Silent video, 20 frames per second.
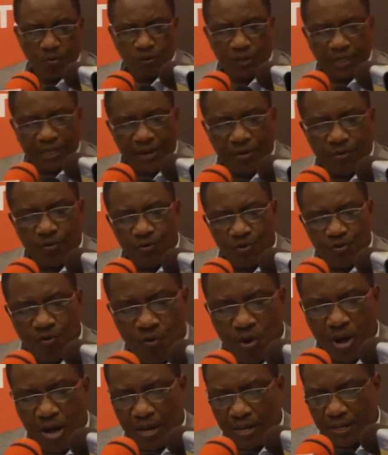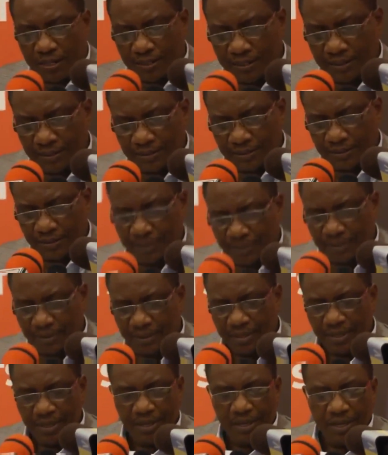kutaka kujua
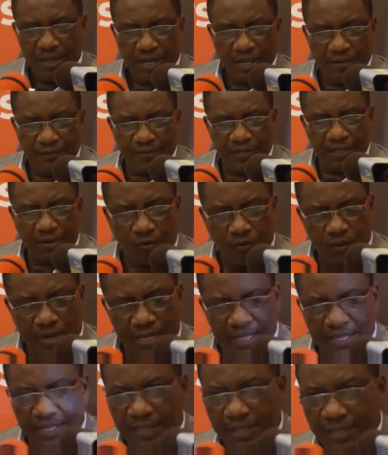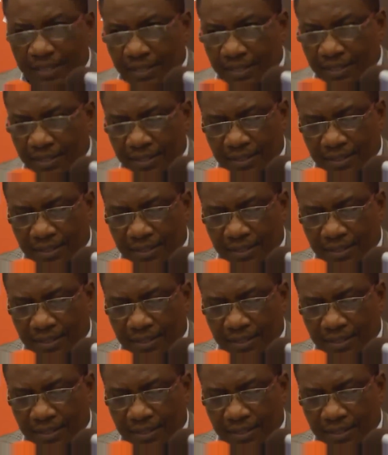hivi ni kweli